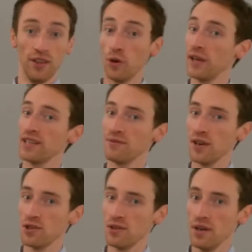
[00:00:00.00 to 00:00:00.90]
And the quickest
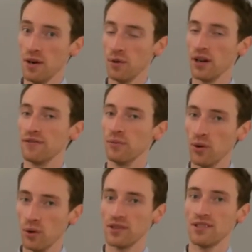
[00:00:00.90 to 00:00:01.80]
version will go from
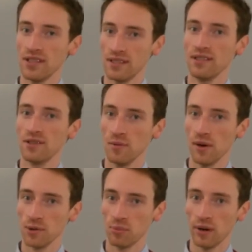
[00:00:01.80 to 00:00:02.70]
0 to 62
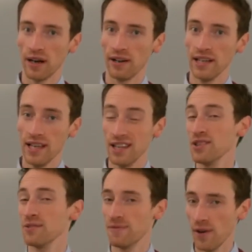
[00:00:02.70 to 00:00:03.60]
miles per hour in
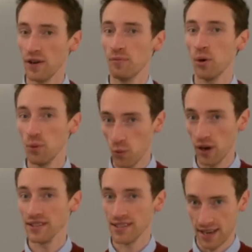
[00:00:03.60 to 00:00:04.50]
just
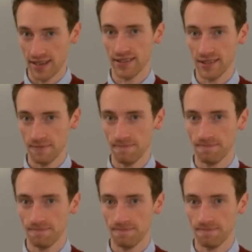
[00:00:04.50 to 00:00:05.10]
5.1 seconds.